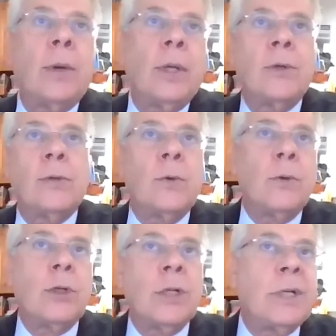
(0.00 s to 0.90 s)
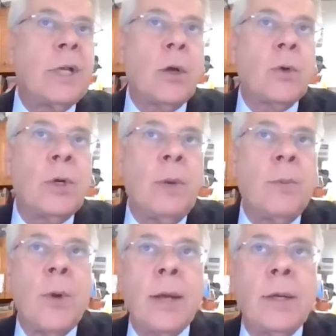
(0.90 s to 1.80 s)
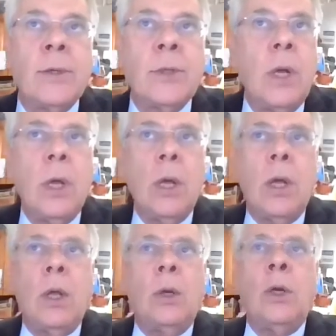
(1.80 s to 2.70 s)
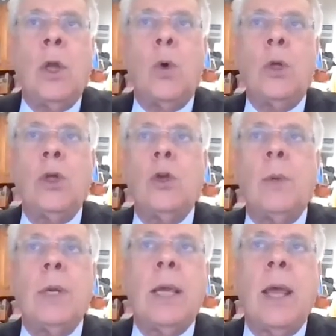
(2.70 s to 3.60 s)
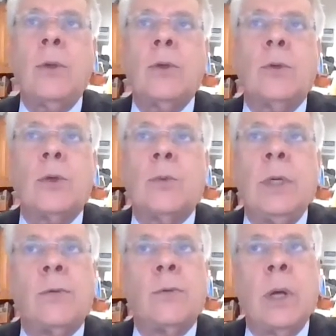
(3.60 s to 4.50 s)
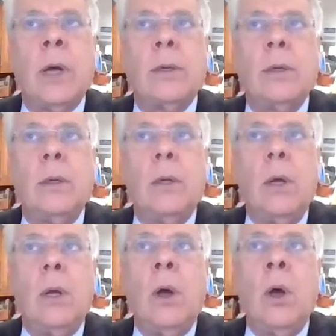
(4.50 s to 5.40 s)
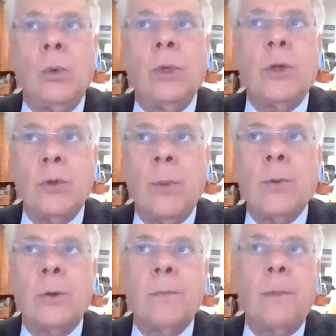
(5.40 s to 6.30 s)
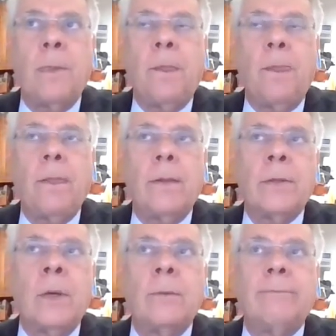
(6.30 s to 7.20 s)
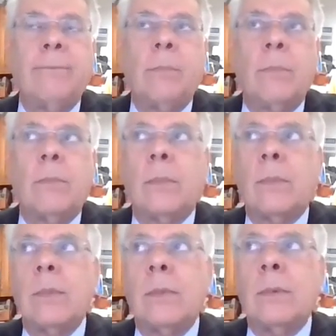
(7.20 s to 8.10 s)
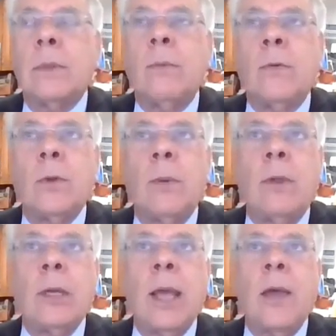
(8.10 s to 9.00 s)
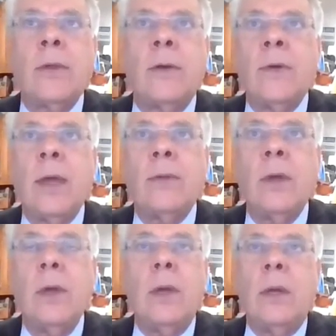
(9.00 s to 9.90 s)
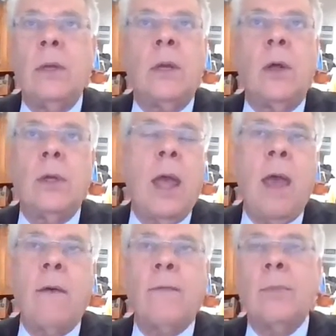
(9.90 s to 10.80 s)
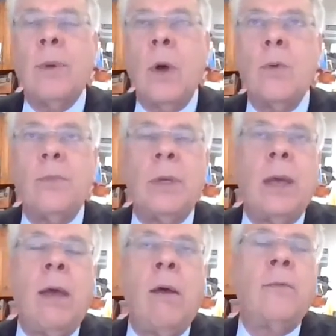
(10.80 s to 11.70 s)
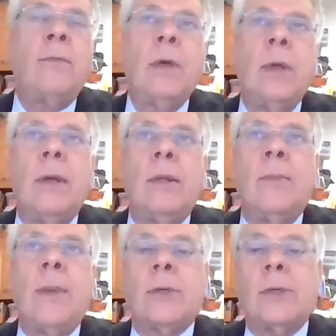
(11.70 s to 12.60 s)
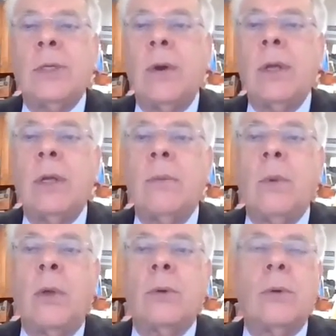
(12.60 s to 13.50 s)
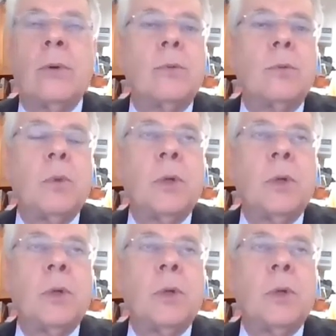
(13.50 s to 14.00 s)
areas of Christian doctrine and practice. No human counsel speaks for God, only Scripture. So some of you that come out of the Catholic faith, you know, you have the Pope, you have the Magisterium, other